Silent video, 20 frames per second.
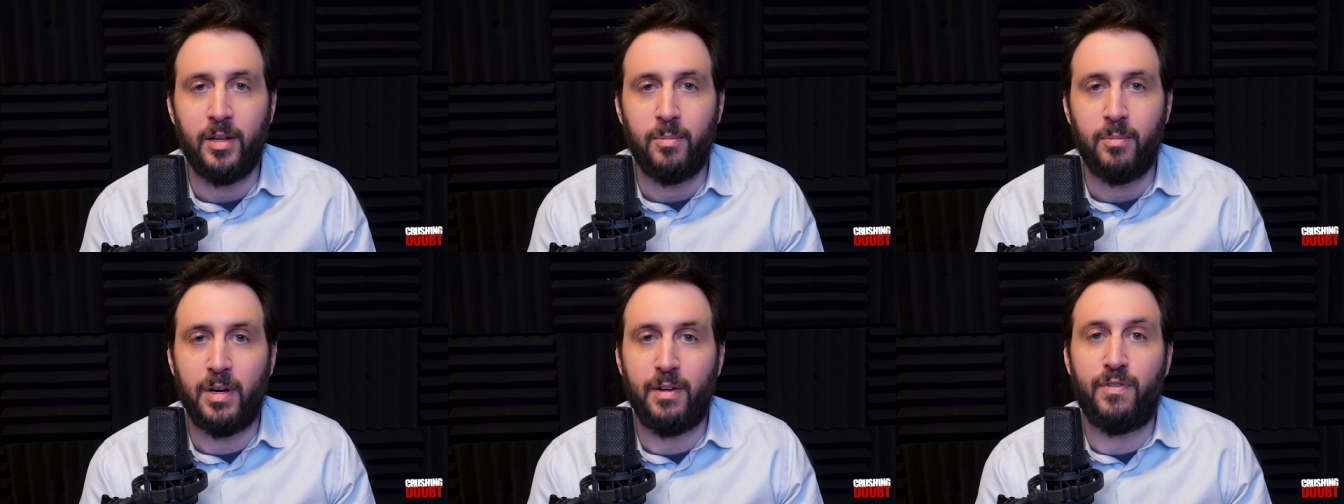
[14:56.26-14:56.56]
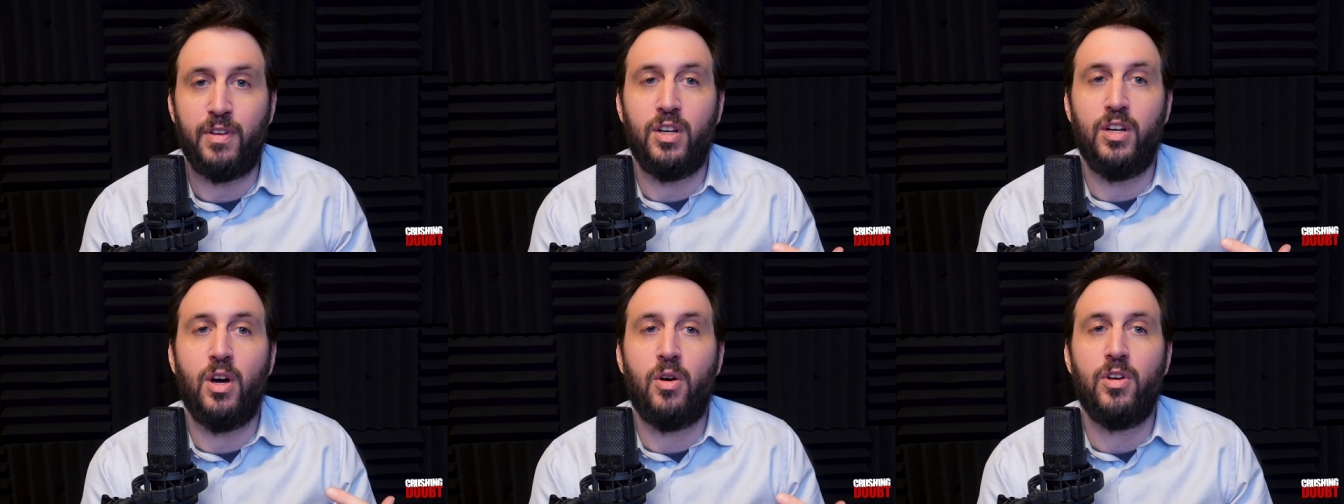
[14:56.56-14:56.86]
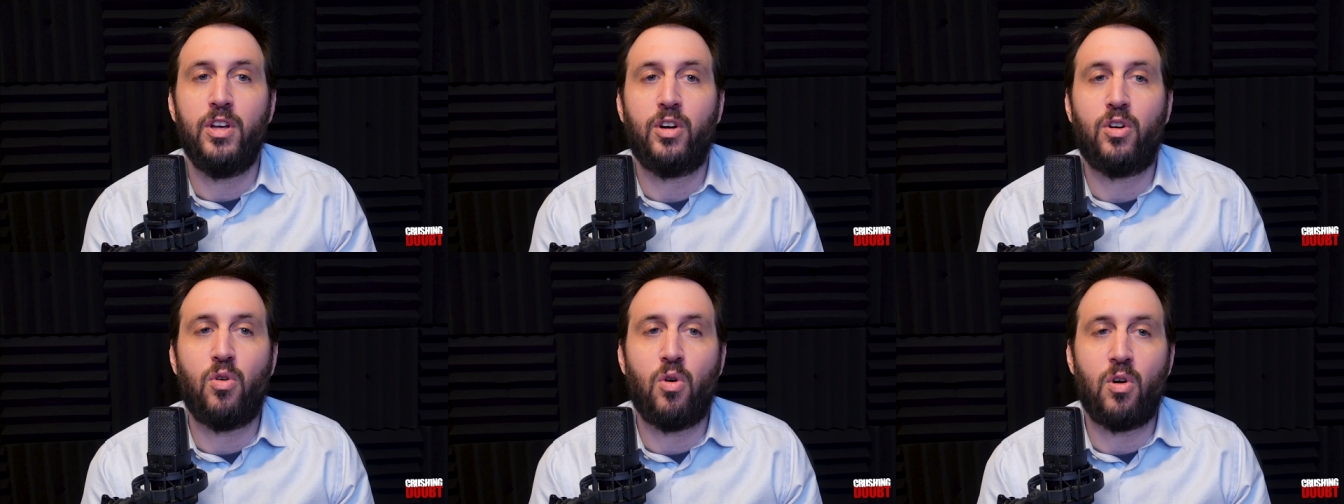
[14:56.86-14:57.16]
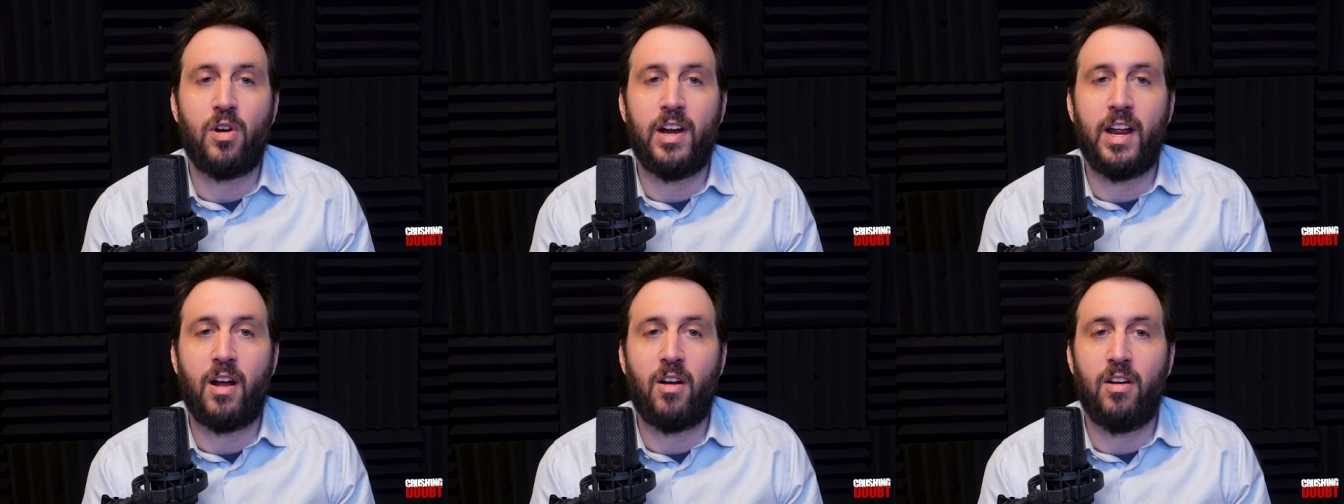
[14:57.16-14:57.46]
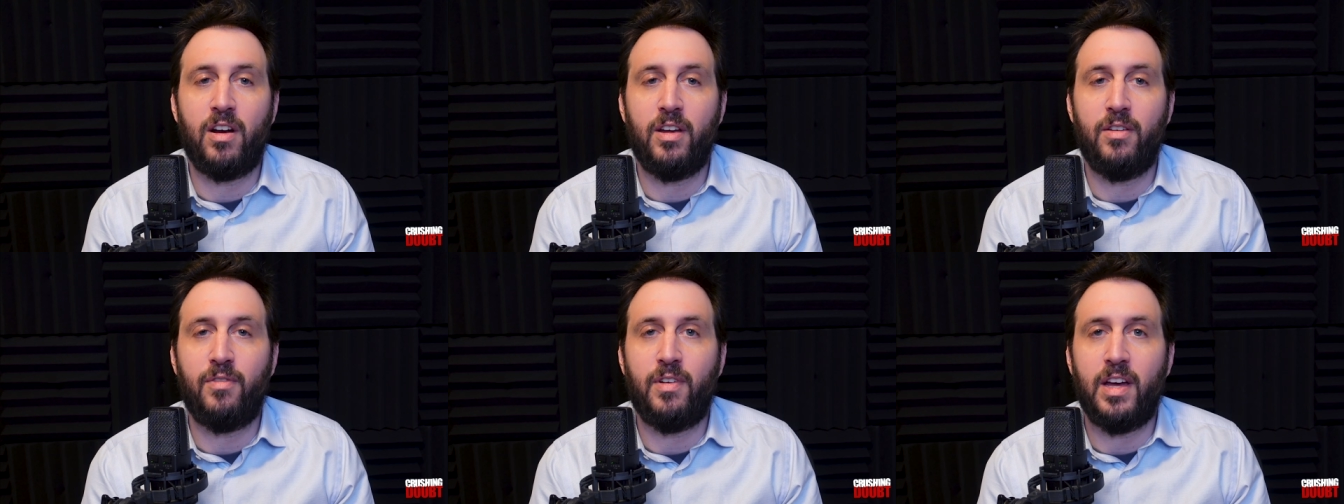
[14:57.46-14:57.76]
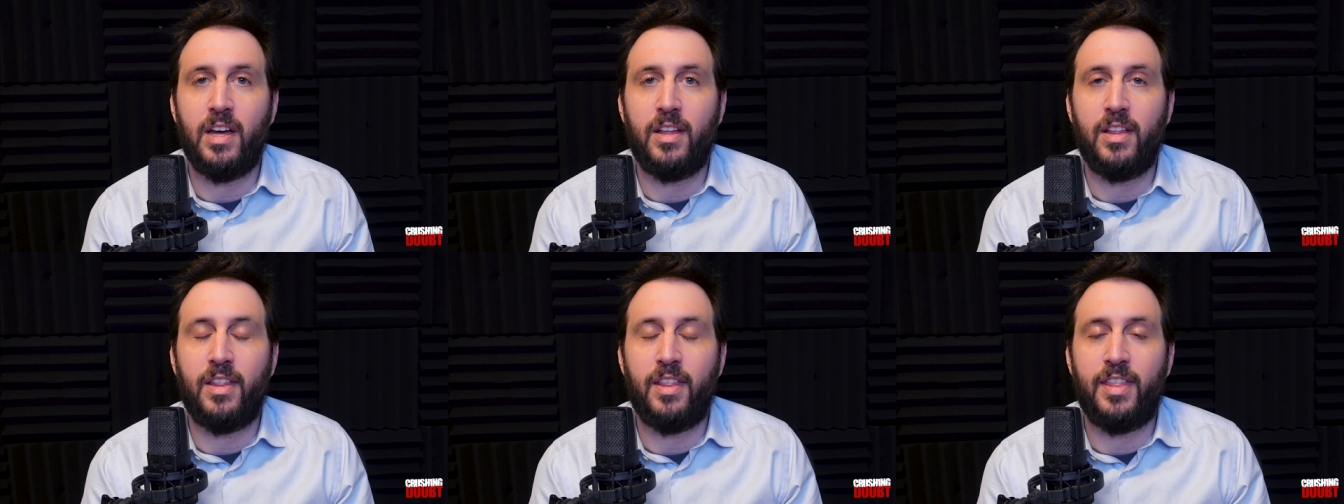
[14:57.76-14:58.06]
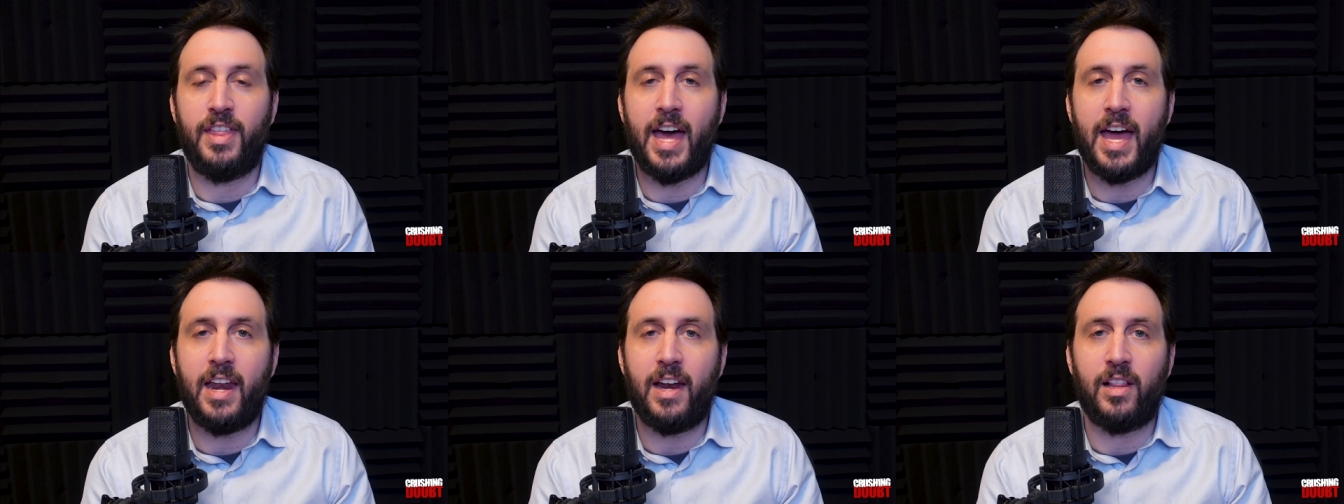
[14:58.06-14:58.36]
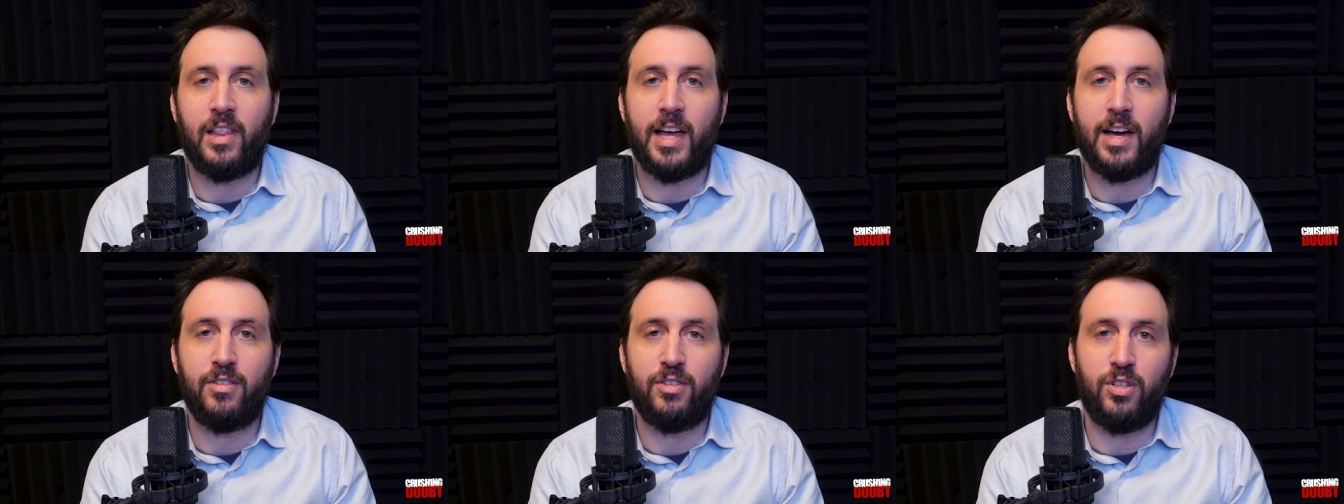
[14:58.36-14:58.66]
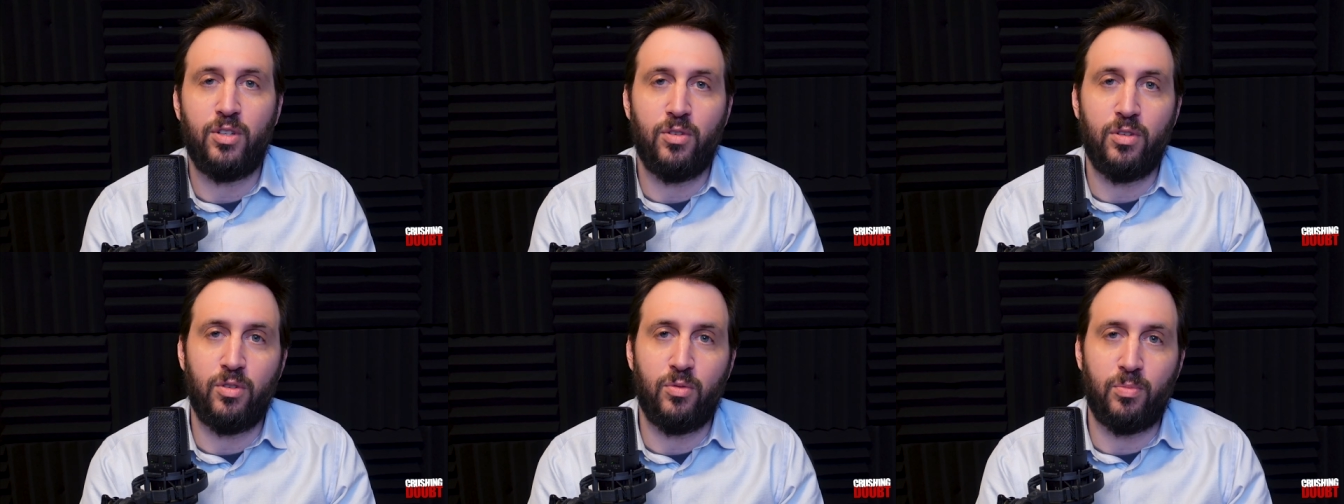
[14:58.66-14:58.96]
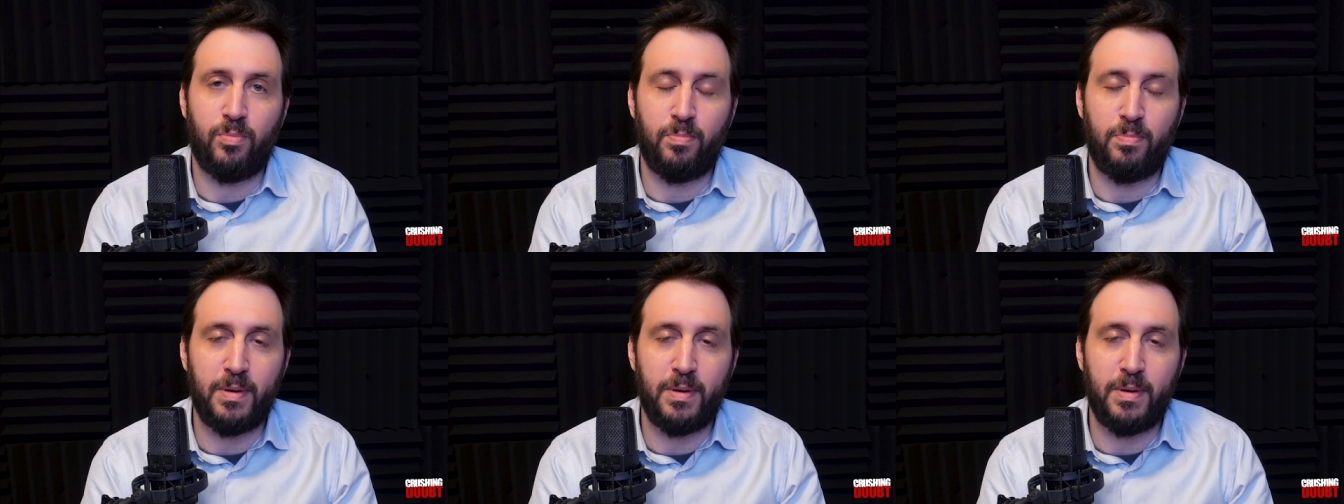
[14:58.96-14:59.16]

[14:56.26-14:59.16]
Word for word: But if you know your core narrative, that allows you to